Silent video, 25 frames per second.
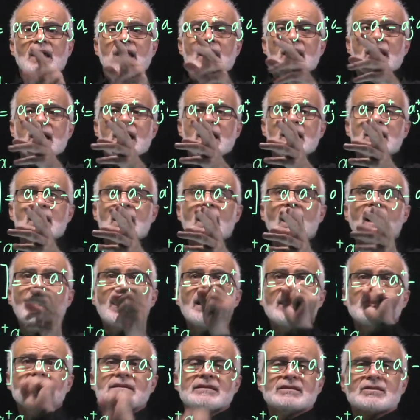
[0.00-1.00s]

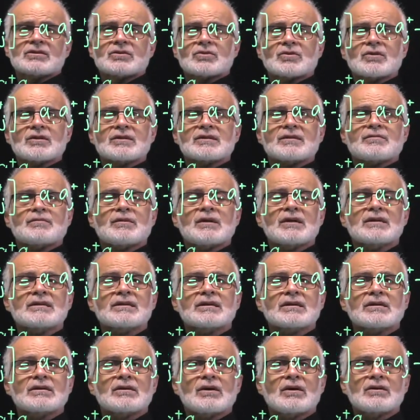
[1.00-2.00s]
AI destroys a
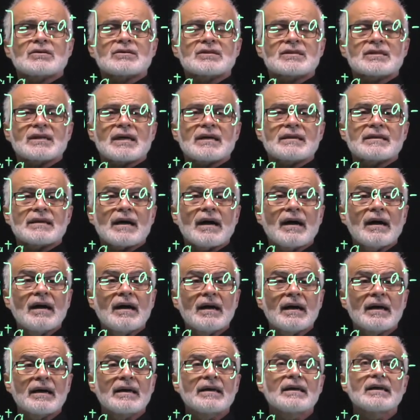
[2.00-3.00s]
particle on site
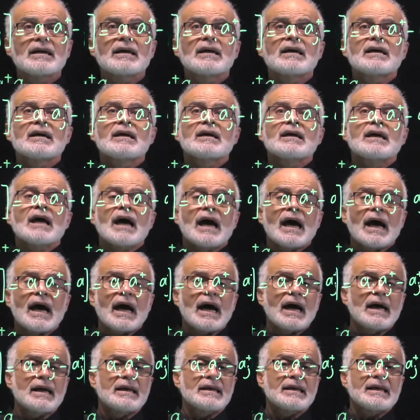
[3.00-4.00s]
I,
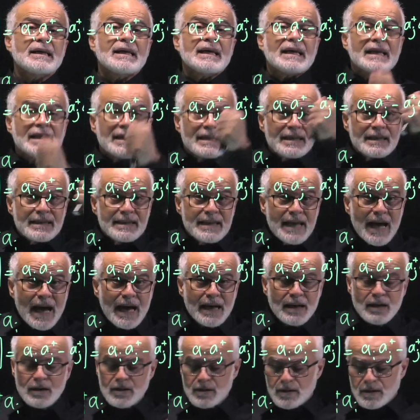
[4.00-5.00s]
and the
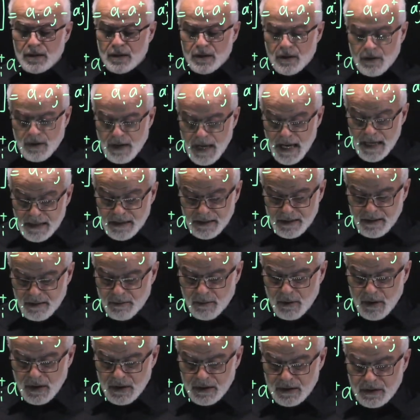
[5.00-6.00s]
dagger creates the
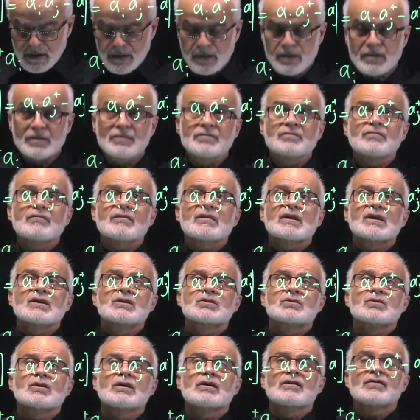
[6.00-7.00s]
particle.
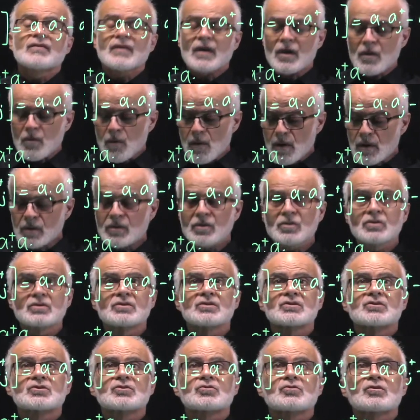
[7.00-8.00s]
So if I want to
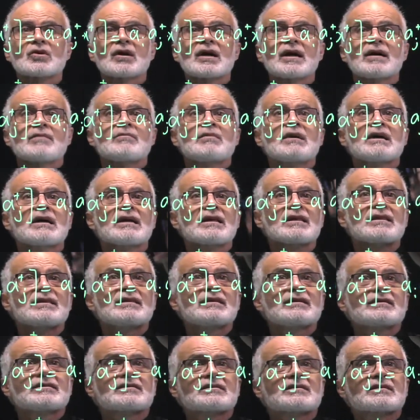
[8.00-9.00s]
describe
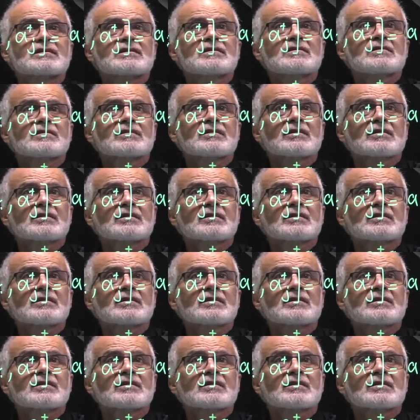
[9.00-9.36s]
this